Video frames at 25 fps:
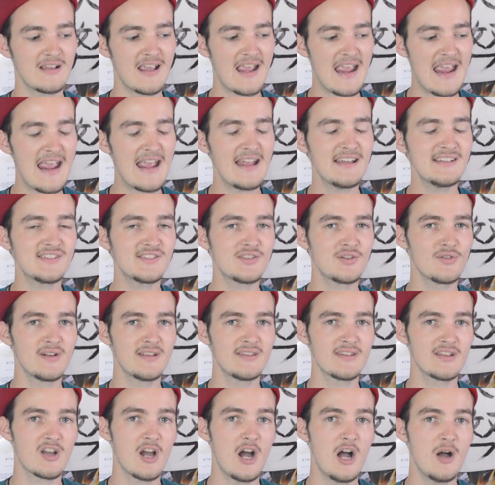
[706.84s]

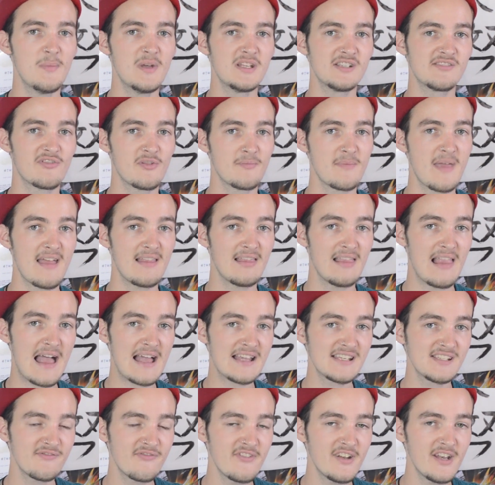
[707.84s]
answering the comments from that
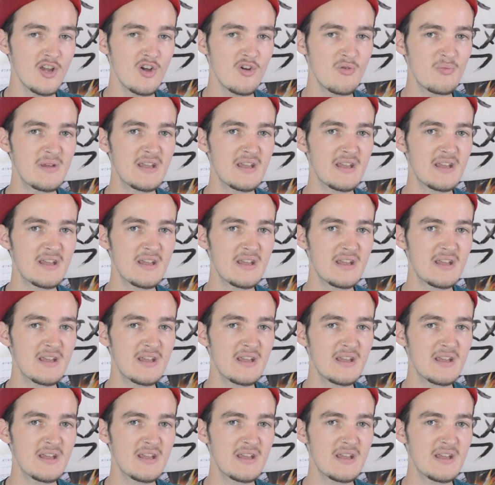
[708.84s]
last video